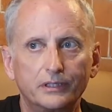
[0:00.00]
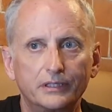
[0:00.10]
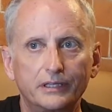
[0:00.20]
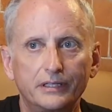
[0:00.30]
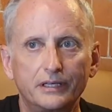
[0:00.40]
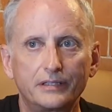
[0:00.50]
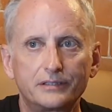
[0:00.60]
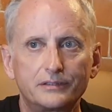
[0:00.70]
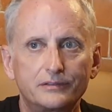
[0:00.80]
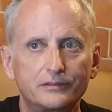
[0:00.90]
And, and, and,
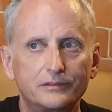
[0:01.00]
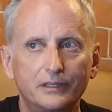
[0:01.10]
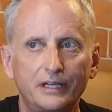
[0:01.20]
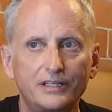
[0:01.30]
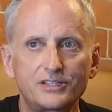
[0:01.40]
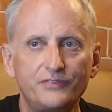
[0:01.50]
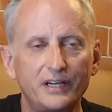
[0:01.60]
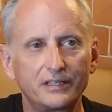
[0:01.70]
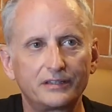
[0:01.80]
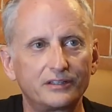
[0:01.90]
I, and I just
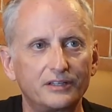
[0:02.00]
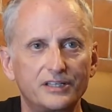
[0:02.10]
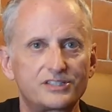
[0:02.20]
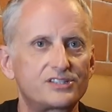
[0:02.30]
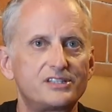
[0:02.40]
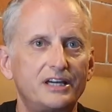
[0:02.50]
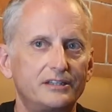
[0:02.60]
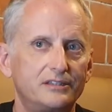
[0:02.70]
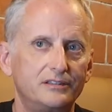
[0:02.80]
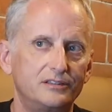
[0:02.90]
find that there, it's just not,
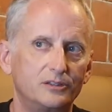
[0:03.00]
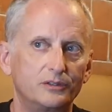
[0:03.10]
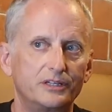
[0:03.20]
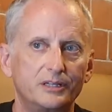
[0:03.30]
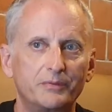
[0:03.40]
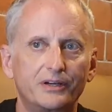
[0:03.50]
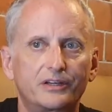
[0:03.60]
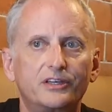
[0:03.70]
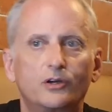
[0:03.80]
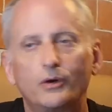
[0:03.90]
you know, in
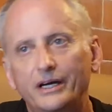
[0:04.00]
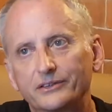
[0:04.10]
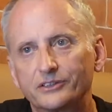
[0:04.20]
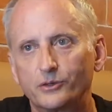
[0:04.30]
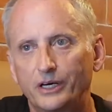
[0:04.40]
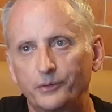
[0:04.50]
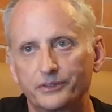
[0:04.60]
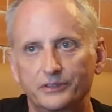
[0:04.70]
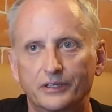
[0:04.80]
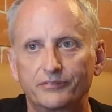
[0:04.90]
America you go out, you go out with
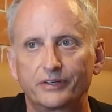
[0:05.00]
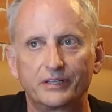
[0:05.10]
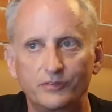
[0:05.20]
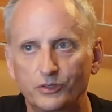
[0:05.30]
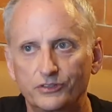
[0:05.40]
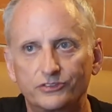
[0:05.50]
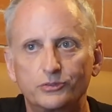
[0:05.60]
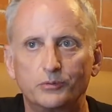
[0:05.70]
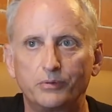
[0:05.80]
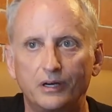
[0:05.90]
a, a friend of yours
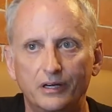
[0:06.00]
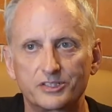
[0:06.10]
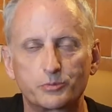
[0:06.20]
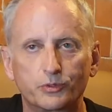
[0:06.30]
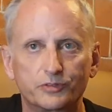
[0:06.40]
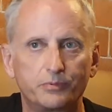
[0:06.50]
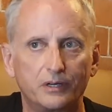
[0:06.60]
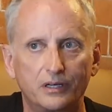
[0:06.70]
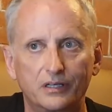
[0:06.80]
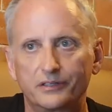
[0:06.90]
to a bar, a sports
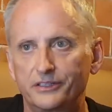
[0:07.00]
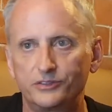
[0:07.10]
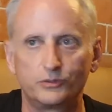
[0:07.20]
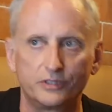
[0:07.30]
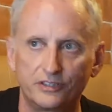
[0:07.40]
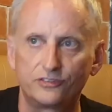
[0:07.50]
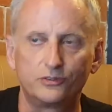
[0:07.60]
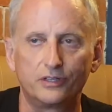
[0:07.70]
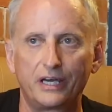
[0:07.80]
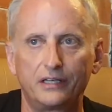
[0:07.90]
bar, or you do this, you
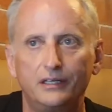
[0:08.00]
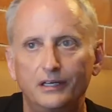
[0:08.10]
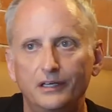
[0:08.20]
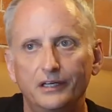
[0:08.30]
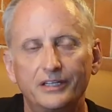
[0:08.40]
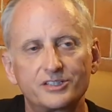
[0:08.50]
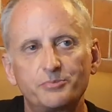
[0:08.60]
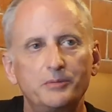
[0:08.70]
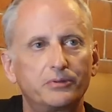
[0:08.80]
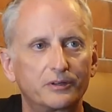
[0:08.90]
do that. And just
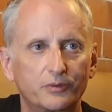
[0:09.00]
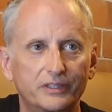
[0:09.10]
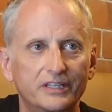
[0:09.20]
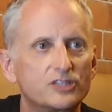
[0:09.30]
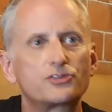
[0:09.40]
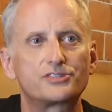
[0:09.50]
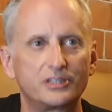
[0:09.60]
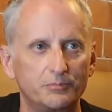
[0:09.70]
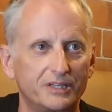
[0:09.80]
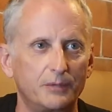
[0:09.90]
people aren't really interested
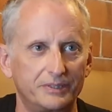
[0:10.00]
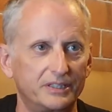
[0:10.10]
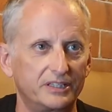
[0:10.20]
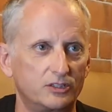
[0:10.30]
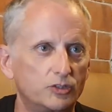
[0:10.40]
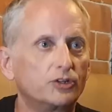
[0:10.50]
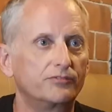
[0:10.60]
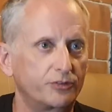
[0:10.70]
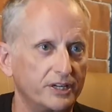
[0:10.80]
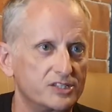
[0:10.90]
in becoming like good
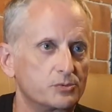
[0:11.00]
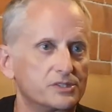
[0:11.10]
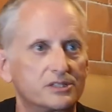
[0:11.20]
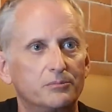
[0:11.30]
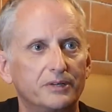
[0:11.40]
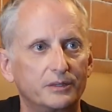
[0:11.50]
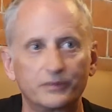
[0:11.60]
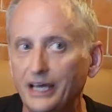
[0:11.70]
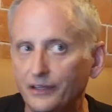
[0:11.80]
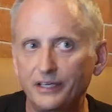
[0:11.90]
friends with somebody. No.
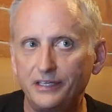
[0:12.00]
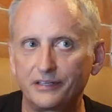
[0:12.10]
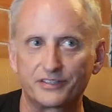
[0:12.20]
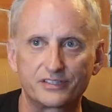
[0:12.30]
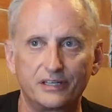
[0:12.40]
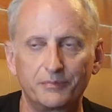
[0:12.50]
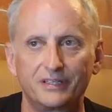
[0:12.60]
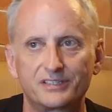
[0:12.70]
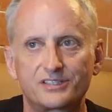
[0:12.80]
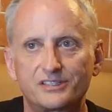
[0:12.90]
Not like here. It's, I mean,
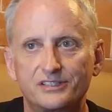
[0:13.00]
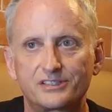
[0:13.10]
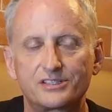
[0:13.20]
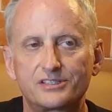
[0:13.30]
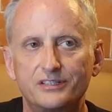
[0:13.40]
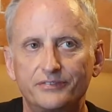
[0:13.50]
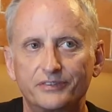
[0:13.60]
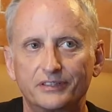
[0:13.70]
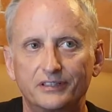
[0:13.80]
it's just, it's just different.